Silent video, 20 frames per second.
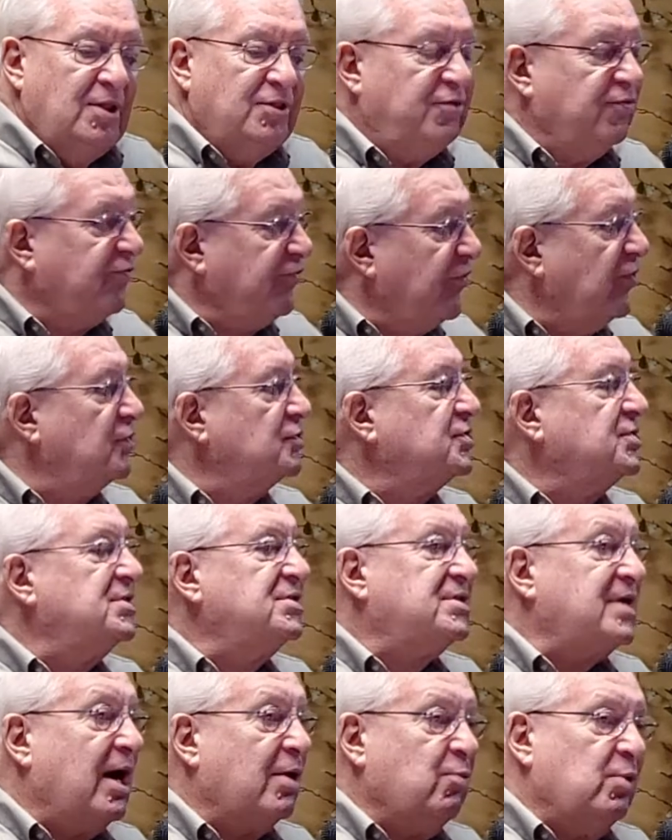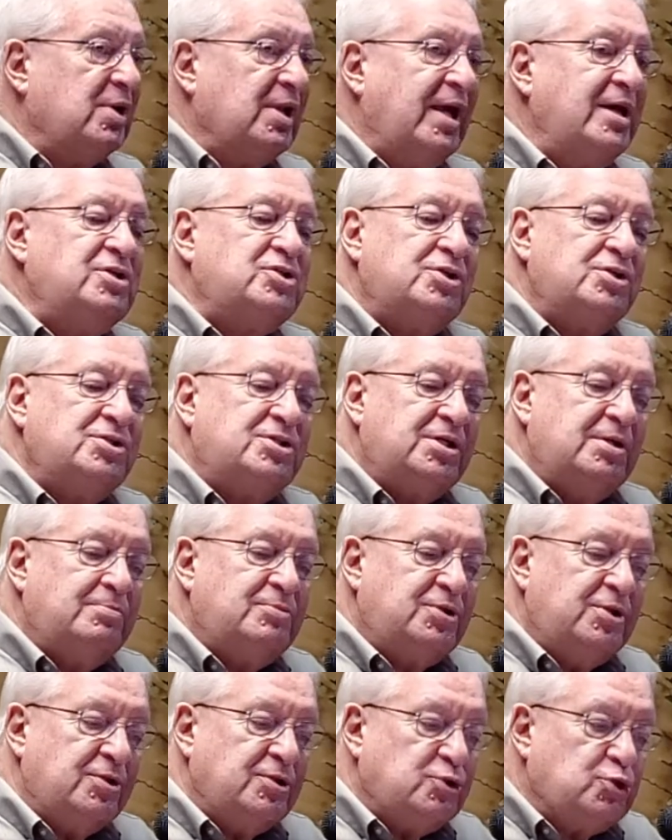The first is our
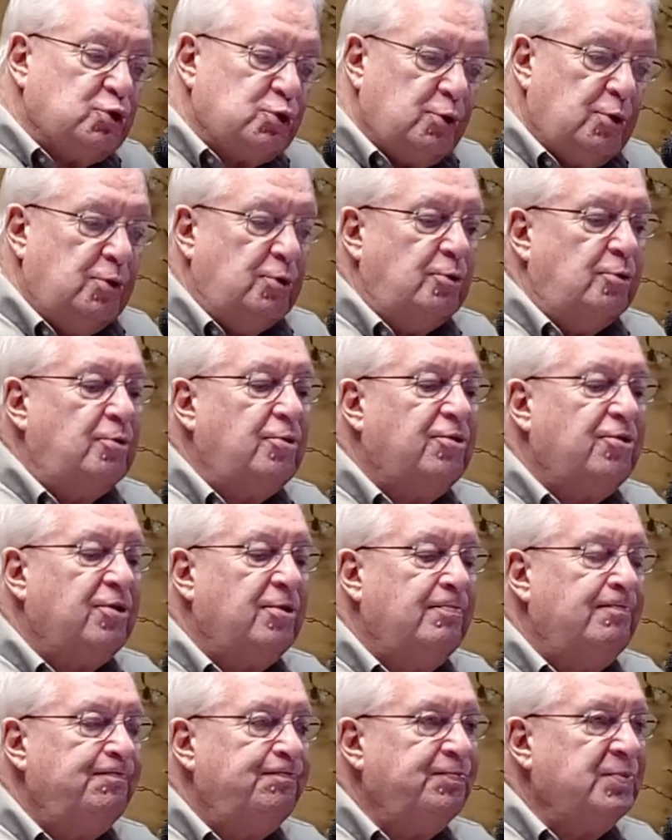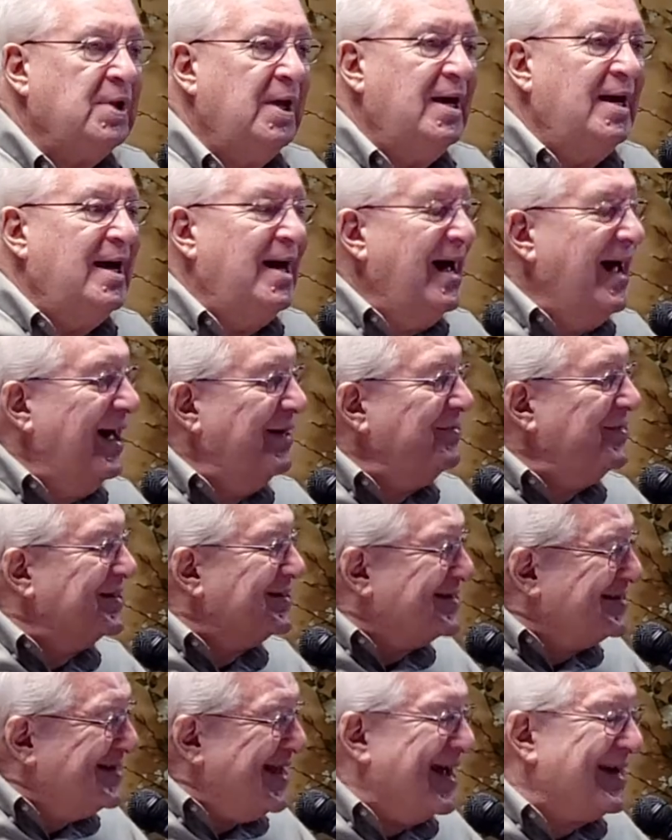relationship to the truth, and the
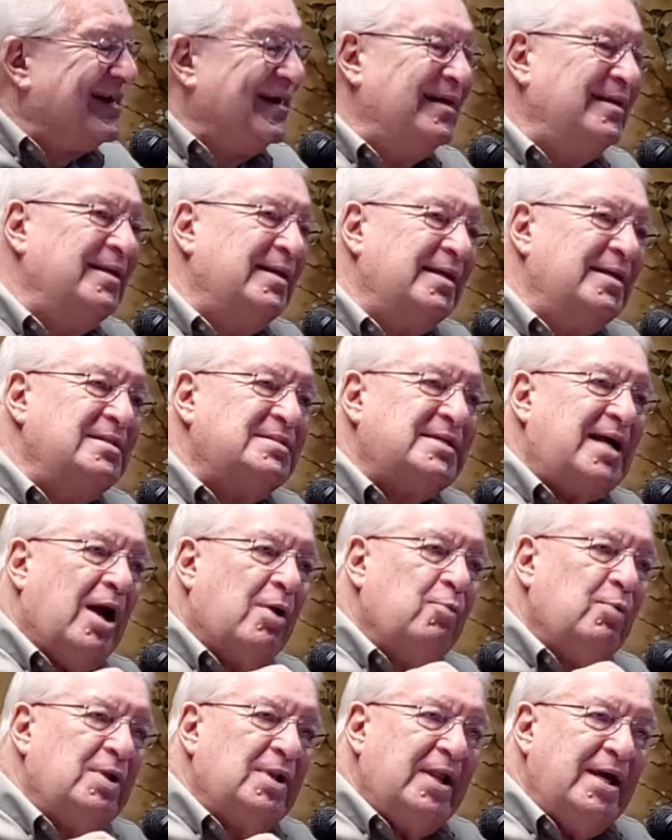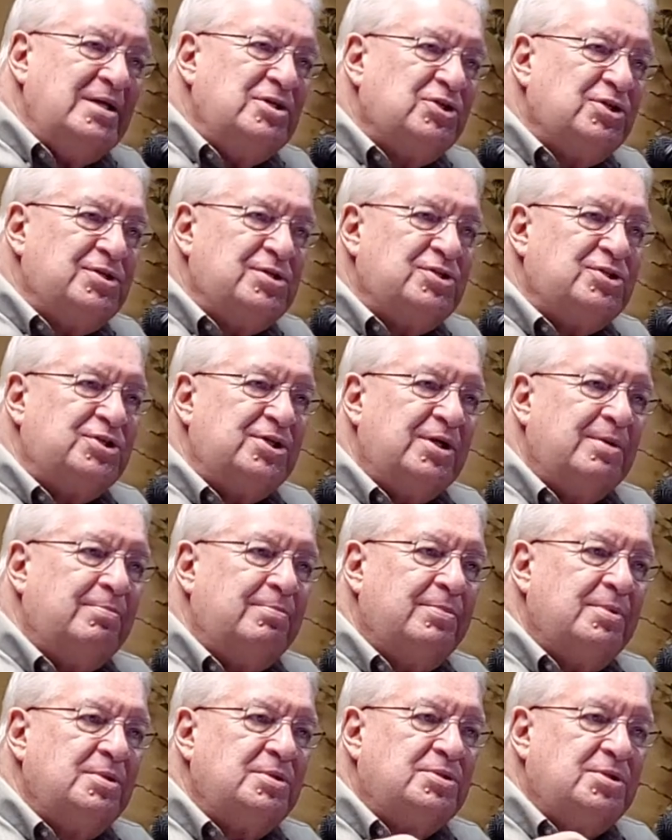second is our
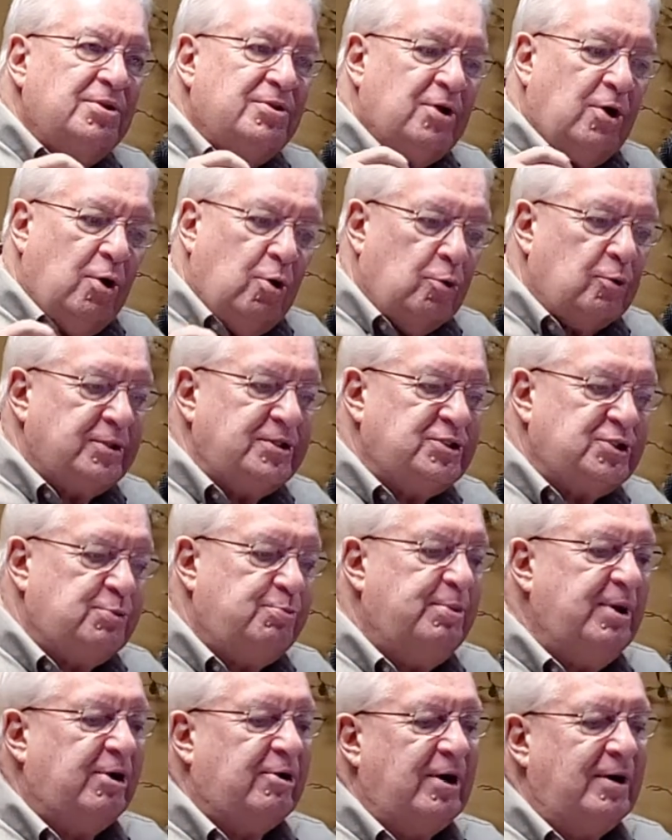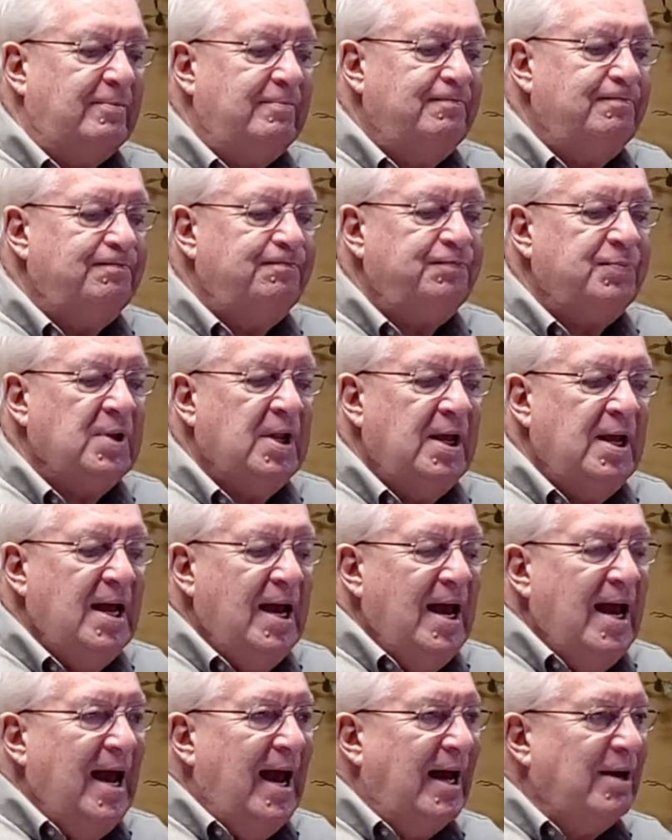relationship to the Holy Spirit.
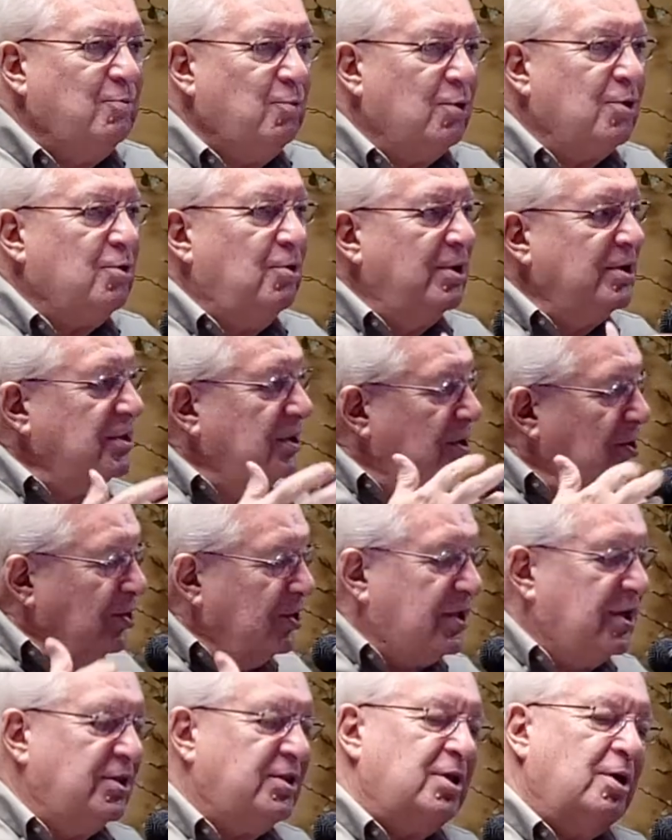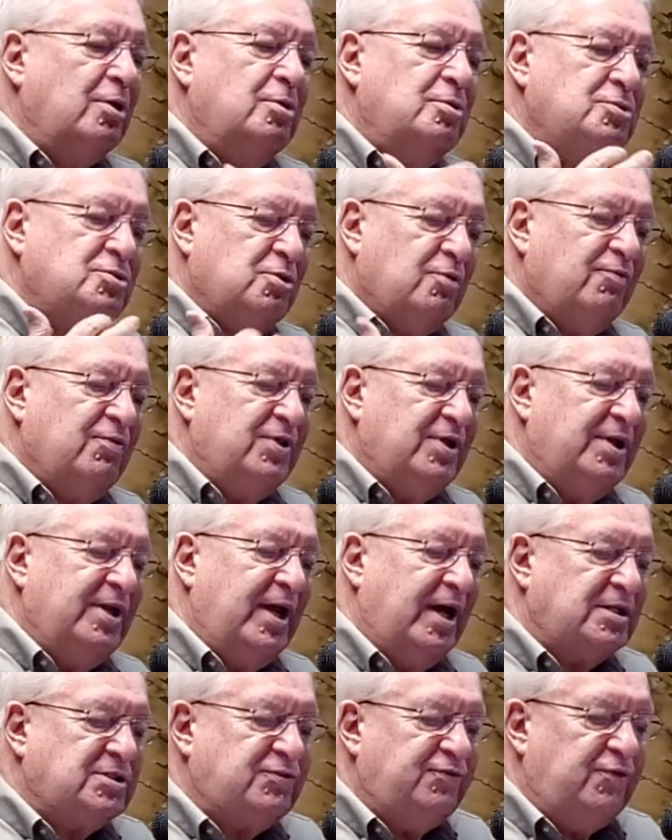And we're going to look at those over the
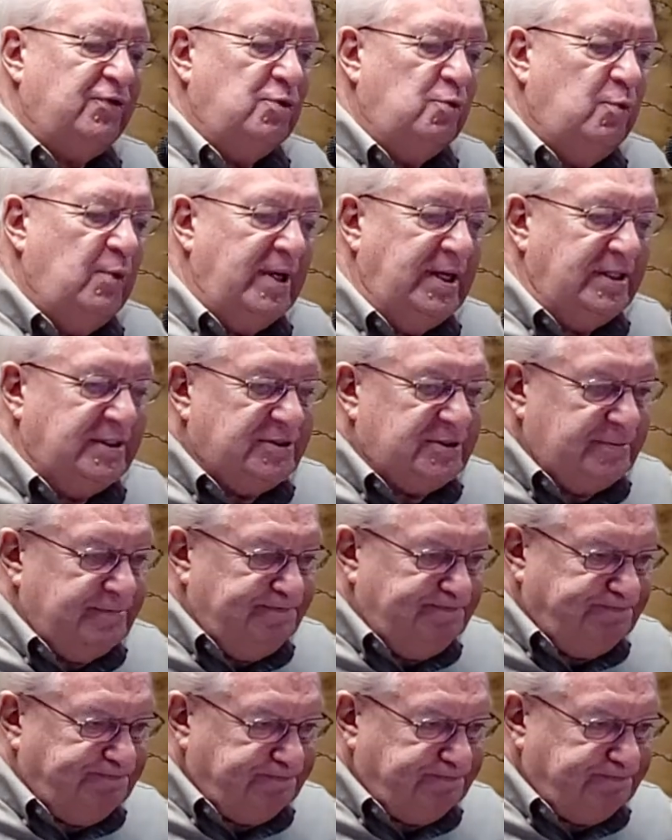next few weeks.